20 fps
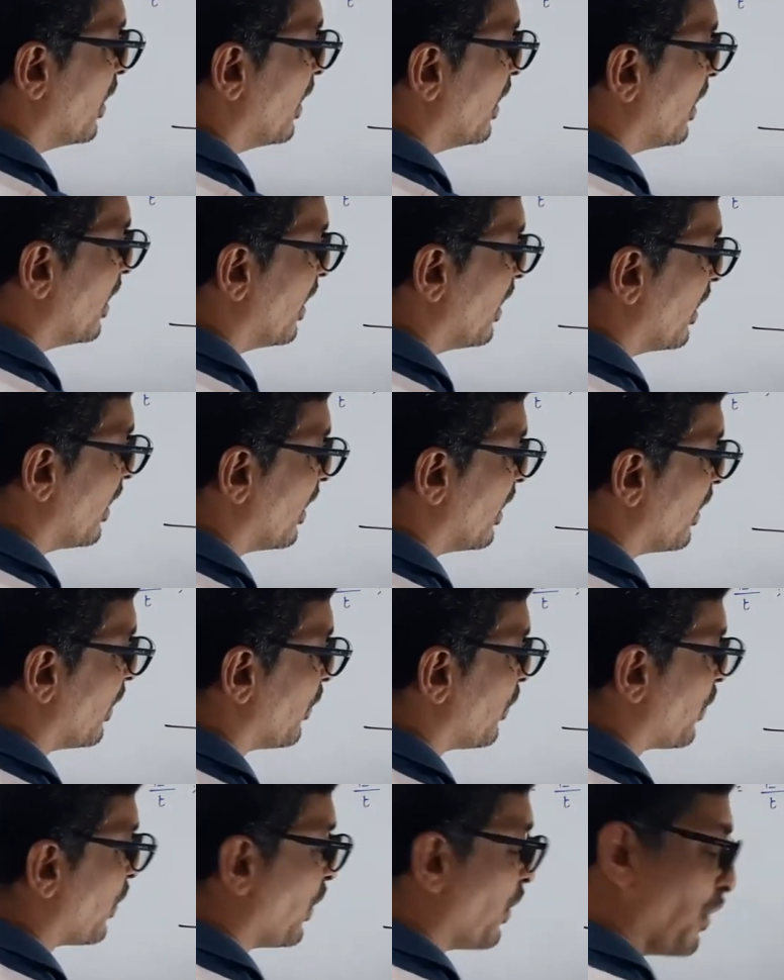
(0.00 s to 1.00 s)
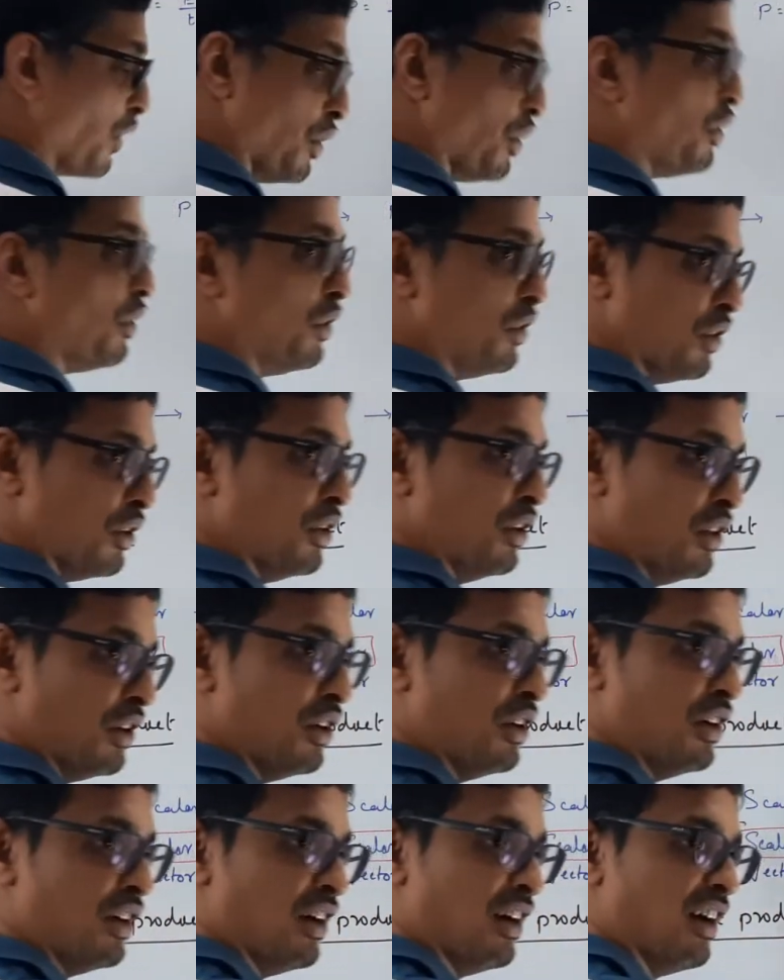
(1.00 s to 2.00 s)
0,
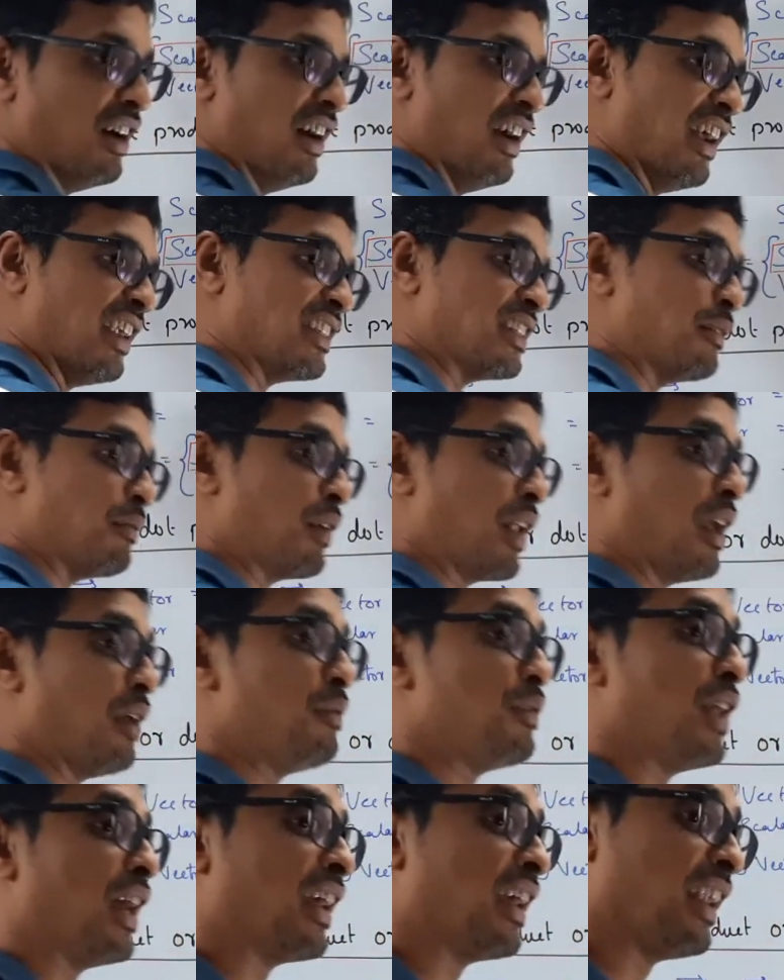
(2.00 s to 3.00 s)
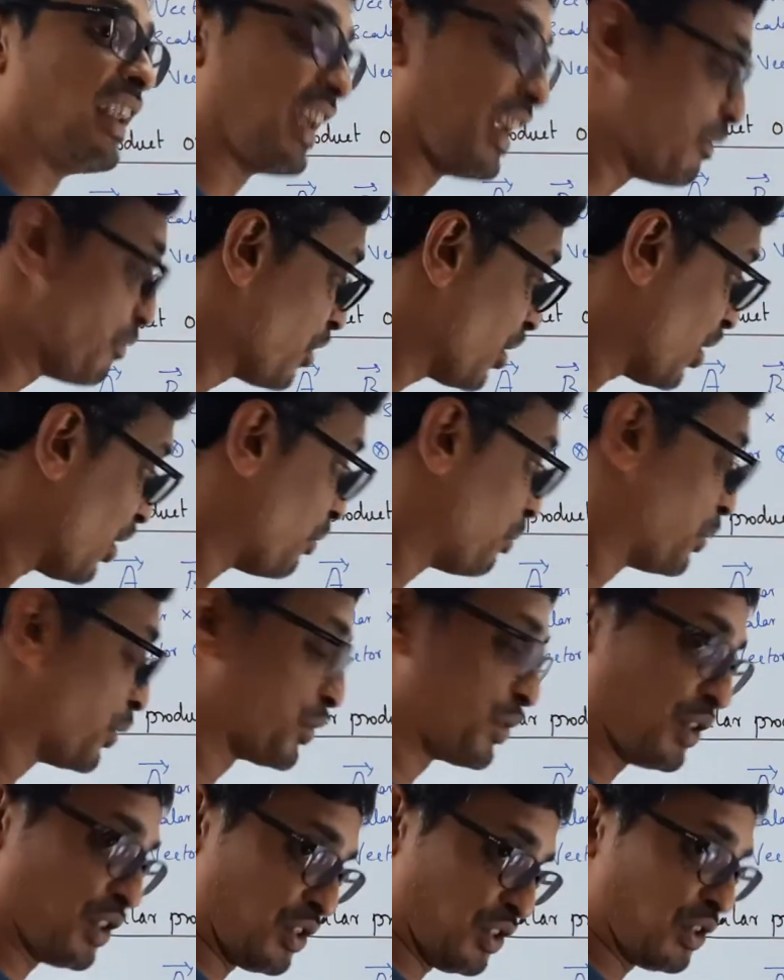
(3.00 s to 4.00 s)
and sometimes the angle can be
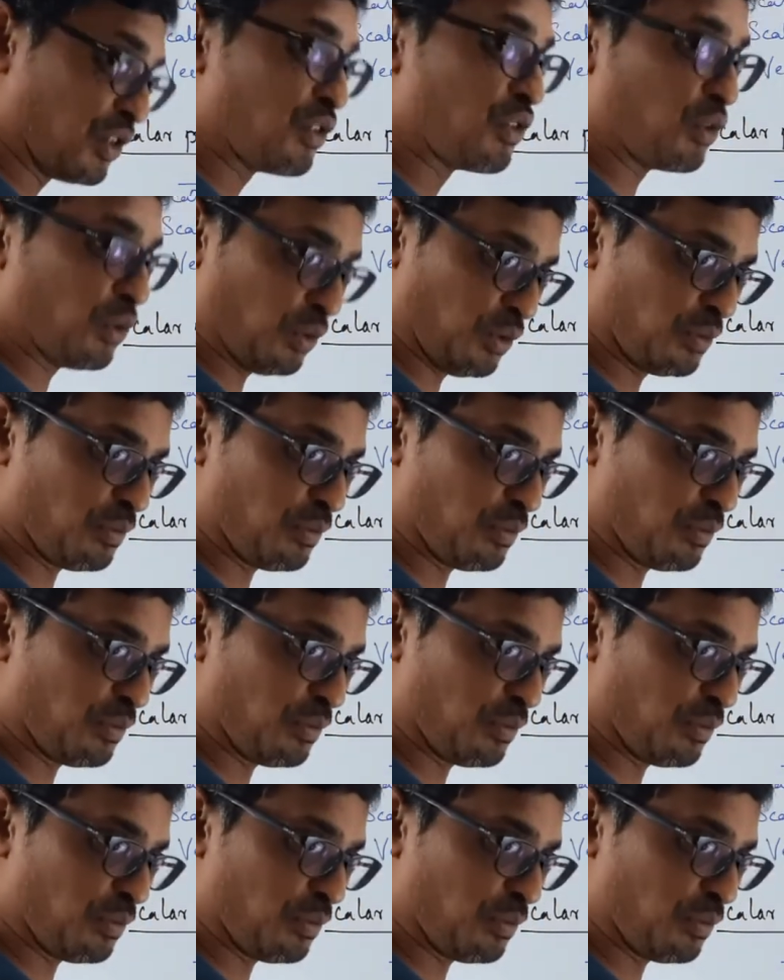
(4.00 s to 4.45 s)
opposite also.